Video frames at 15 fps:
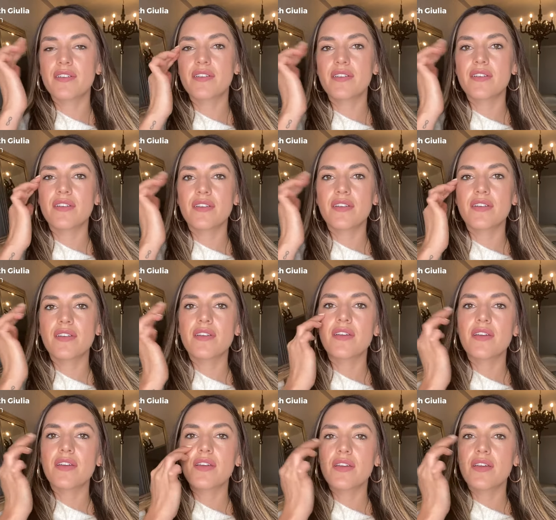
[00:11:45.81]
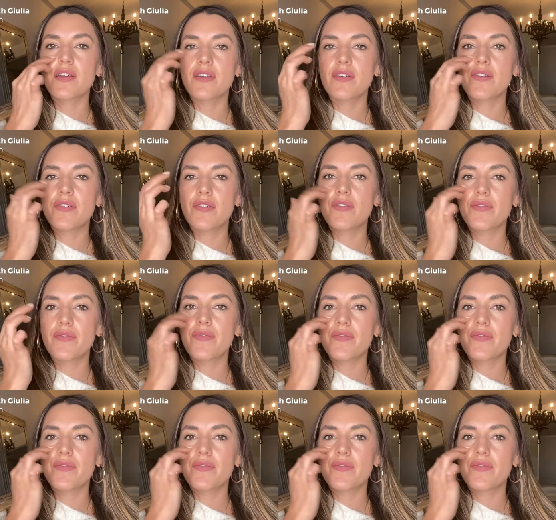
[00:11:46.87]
(no one is talking)